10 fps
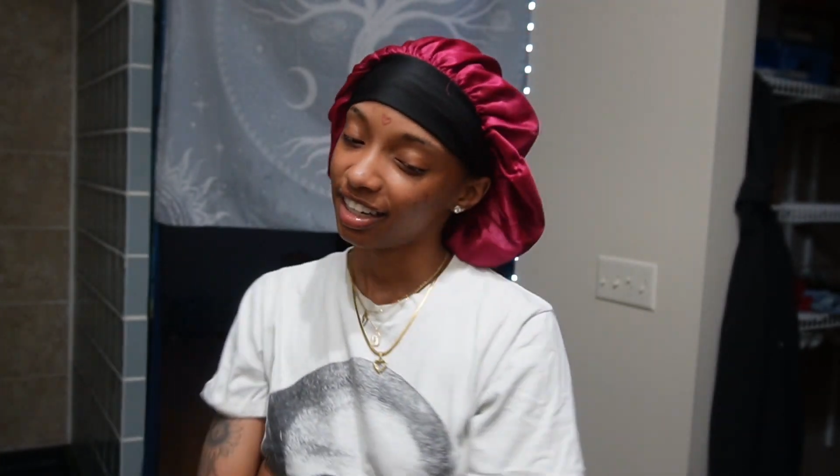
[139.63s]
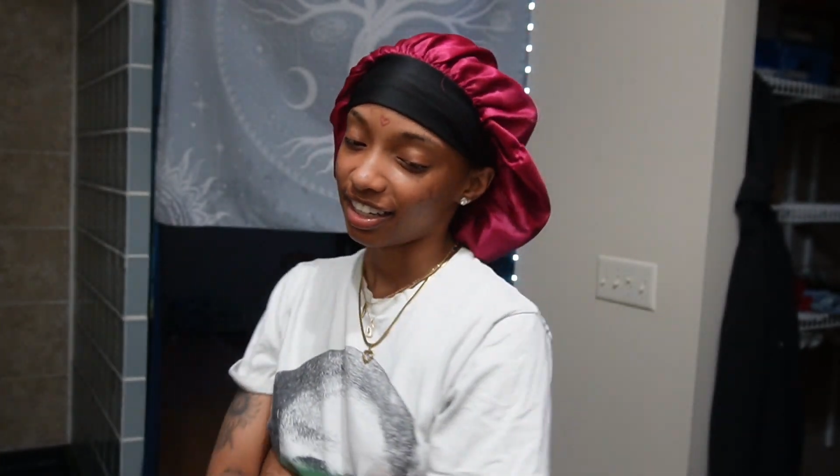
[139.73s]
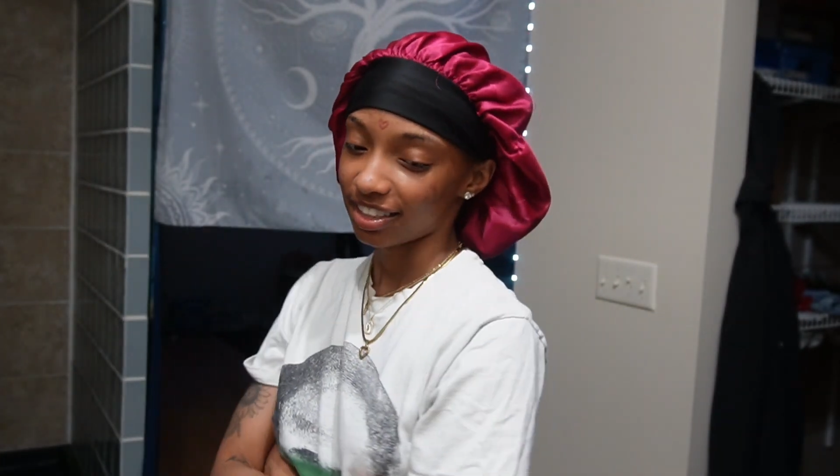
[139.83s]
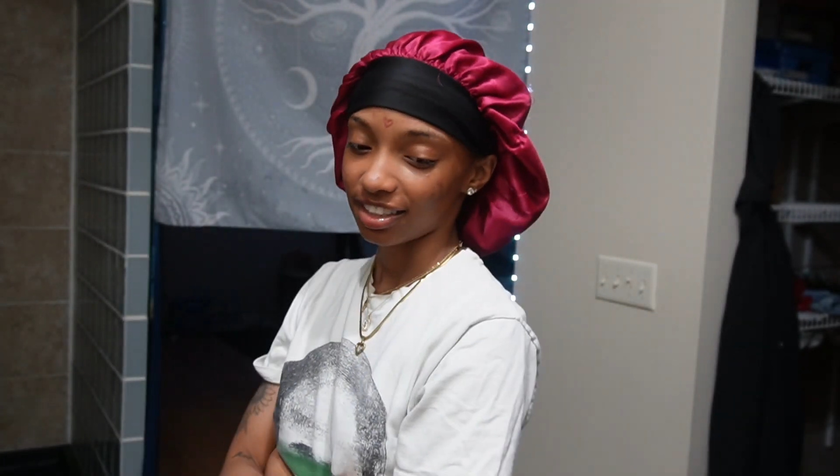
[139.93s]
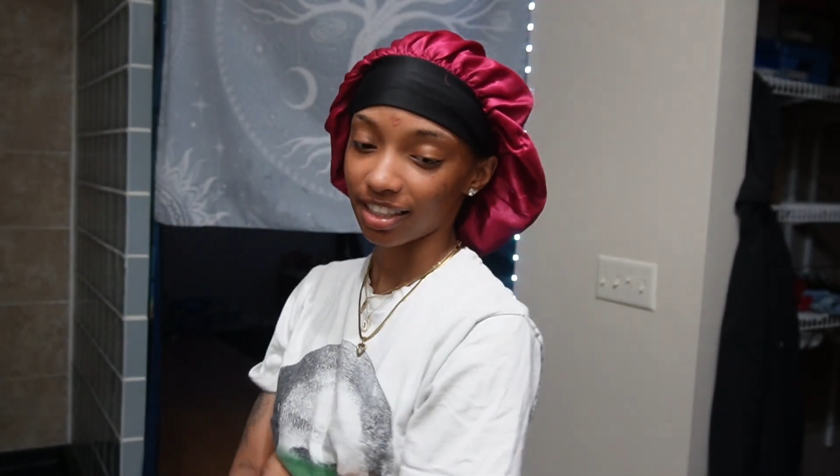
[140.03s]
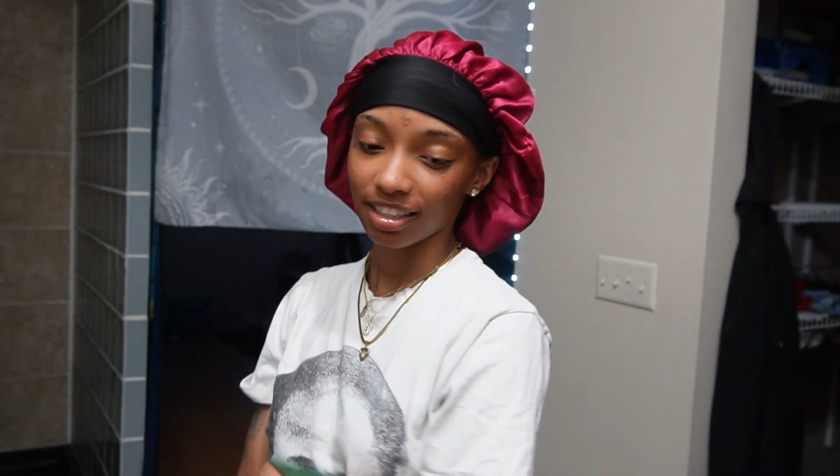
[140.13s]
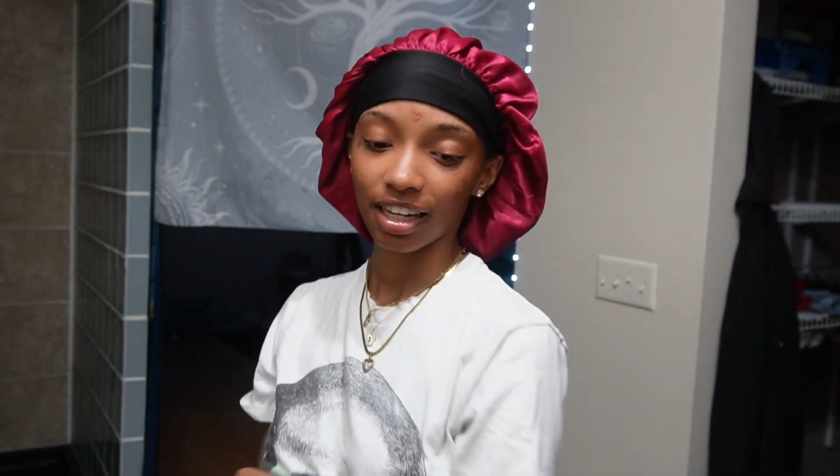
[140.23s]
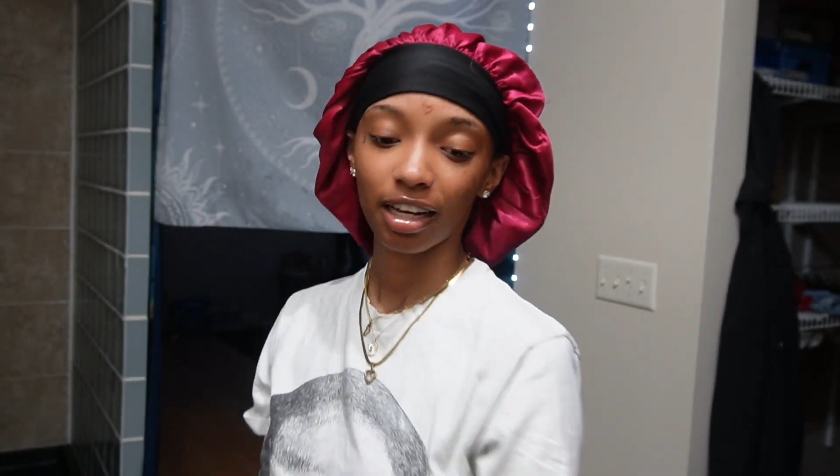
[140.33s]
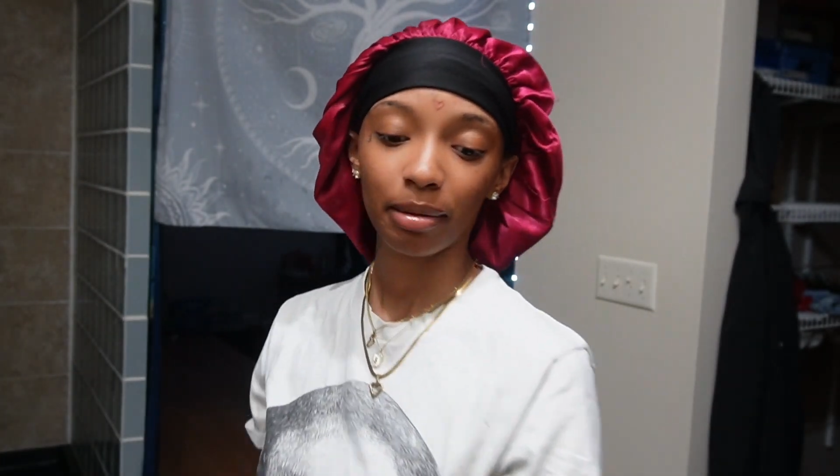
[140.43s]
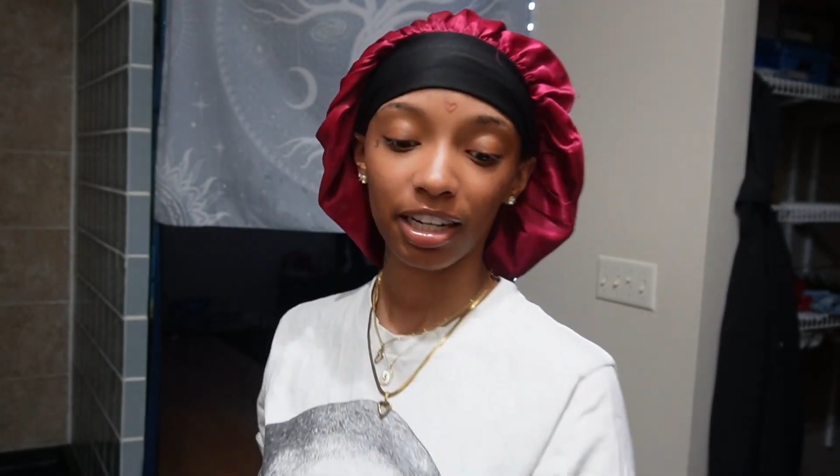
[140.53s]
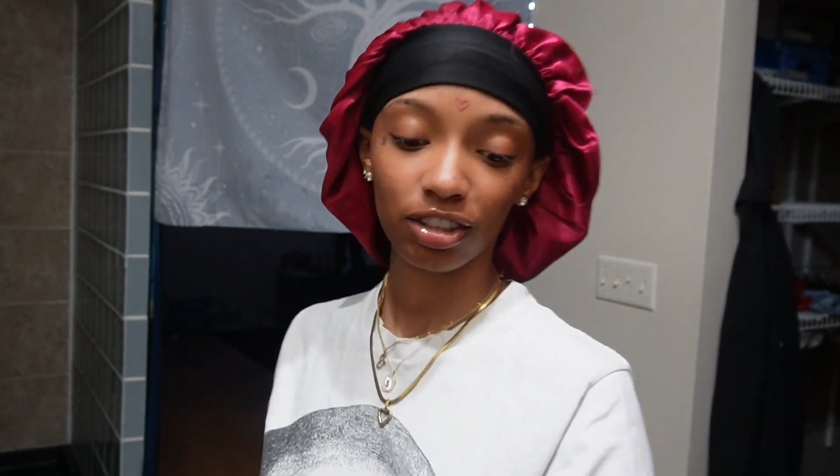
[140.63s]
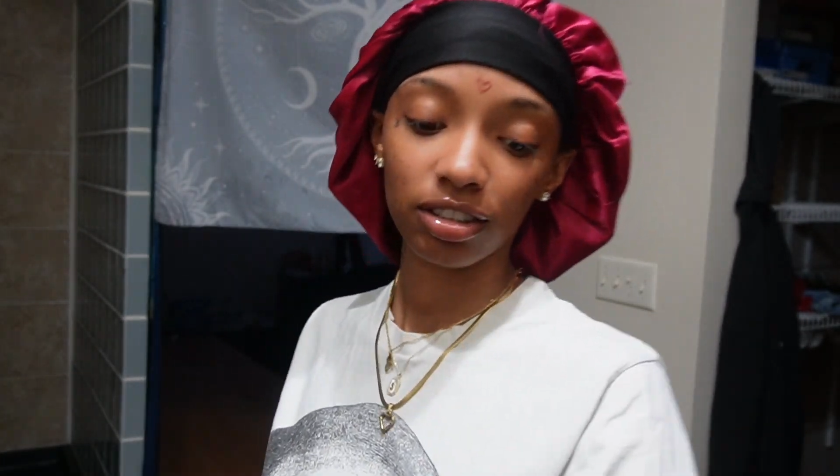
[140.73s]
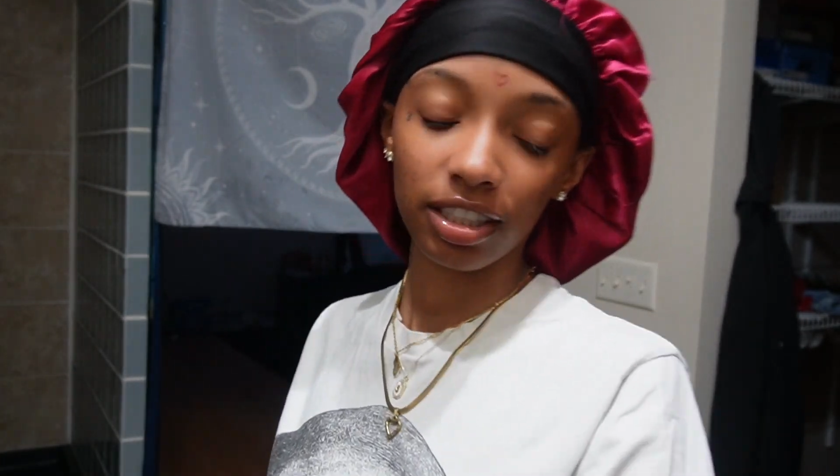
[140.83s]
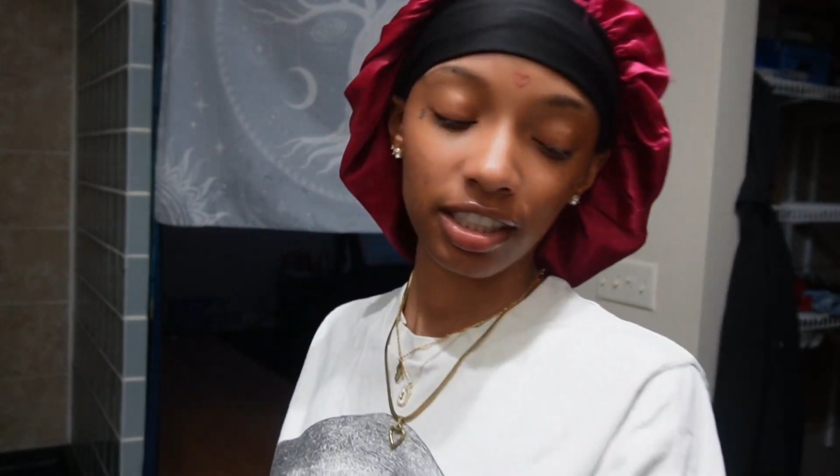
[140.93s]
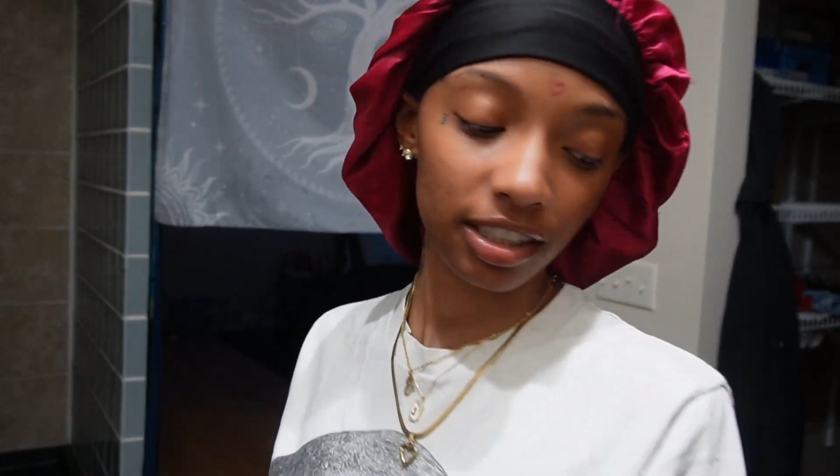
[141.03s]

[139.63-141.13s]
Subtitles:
I just like dyeing my natural hair.